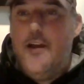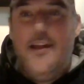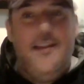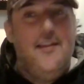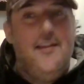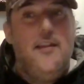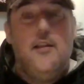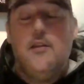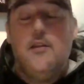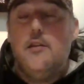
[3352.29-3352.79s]

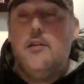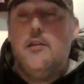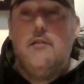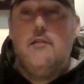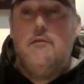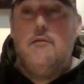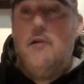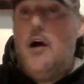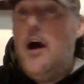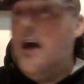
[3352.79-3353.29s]
And
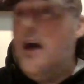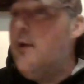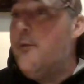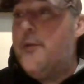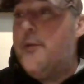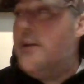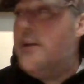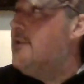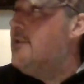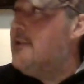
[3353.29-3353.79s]
I
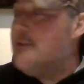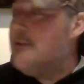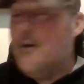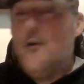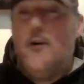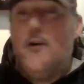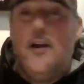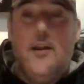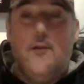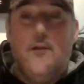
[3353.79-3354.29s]
don't think she
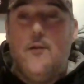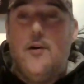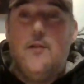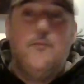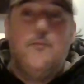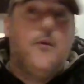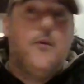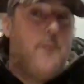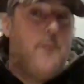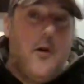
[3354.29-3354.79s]
saw
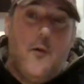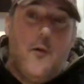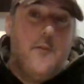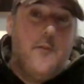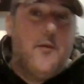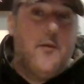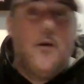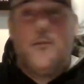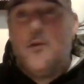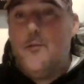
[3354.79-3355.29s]
anyone but my
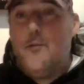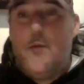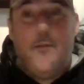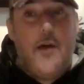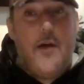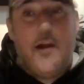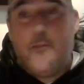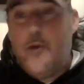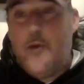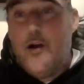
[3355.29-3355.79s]
white bumper in my
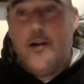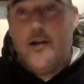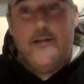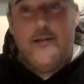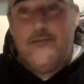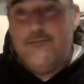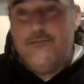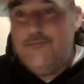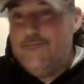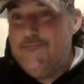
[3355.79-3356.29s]
back
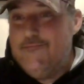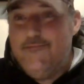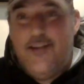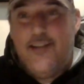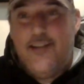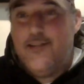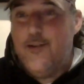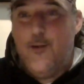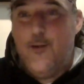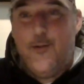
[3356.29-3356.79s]
pocket.
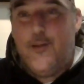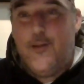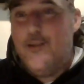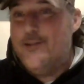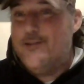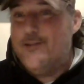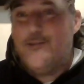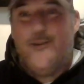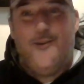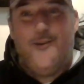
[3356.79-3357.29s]
That's the only thing
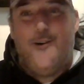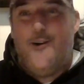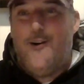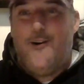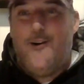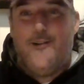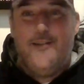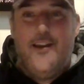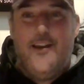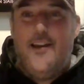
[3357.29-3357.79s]
she saw
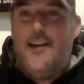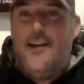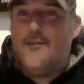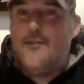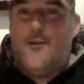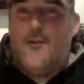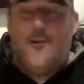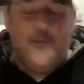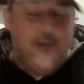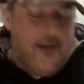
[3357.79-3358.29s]
all day.
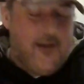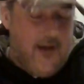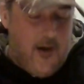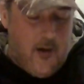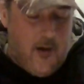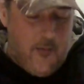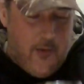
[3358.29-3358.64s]
That's all she cared